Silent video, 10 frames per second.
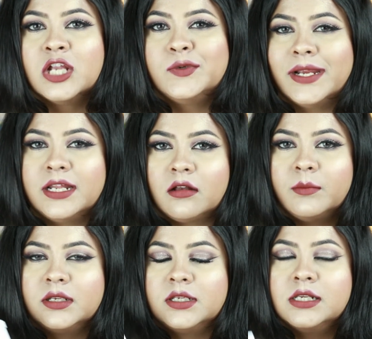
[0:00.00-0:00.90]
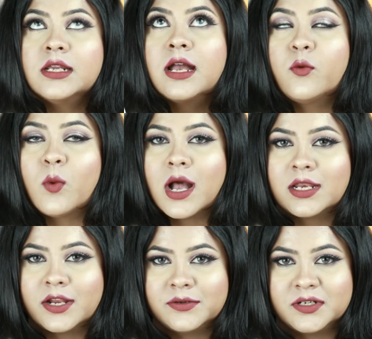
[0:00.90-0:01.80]
Do I recommend it?
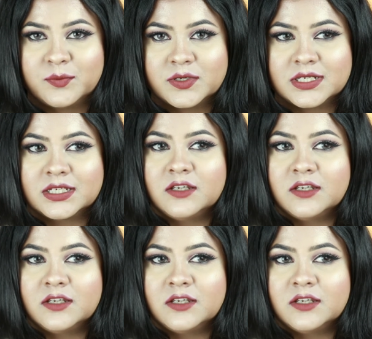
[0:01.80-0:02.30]
100%.